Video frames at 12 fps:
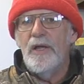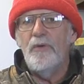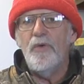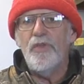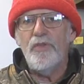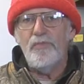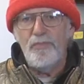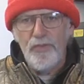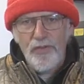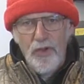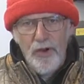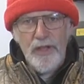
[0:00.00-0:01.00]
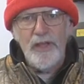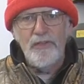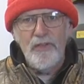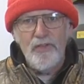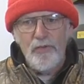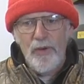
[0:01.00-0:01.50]
it was starting
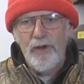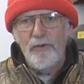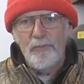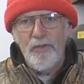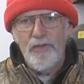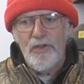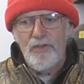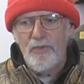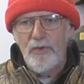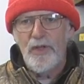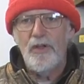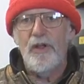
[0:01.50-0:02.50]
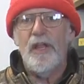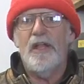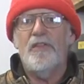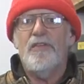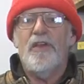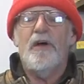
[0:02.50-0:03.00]
in the surrender position with your
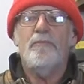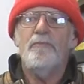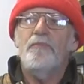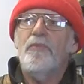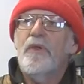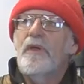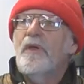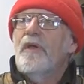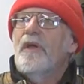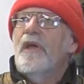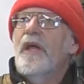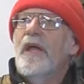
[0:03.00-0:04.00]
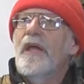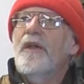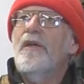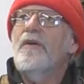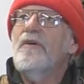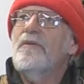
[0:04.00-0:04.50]
hands up.
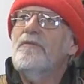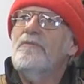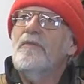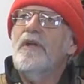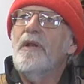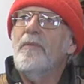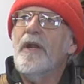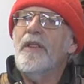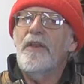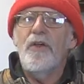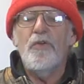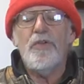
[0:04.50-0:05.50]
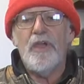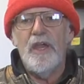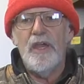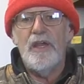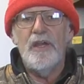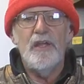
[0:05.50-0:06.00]
And anybody that knows
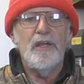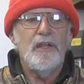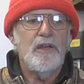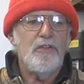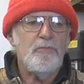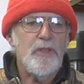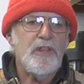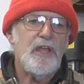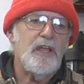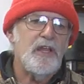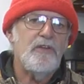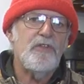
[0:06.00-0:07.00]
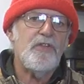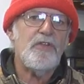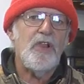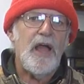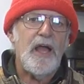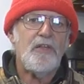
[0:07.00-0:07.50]
Ken and has been to any of his
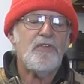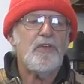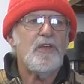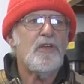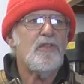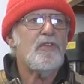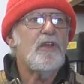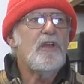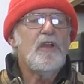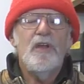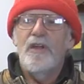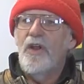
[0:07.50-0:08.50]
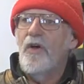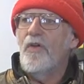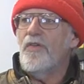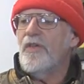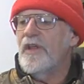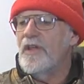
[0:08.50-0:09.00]
classes
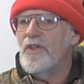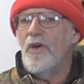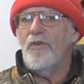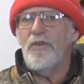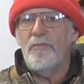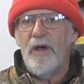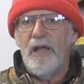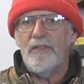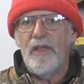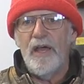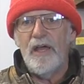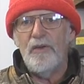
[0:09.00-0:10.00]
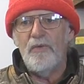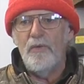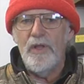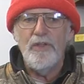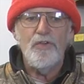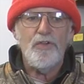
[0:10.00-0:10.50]
knows that he jokes about that. And
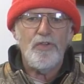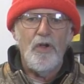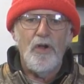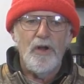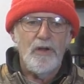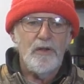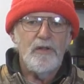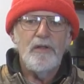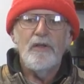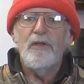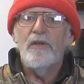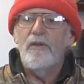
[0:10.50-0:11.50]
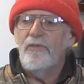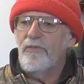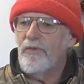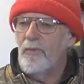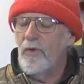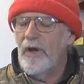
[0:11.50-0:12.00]
when you start
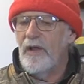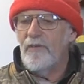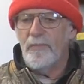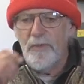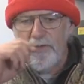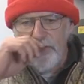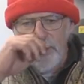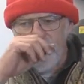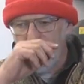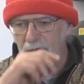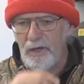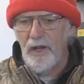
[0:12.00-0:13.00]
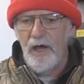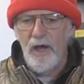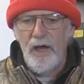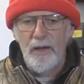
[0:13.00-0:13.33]
from whatever position,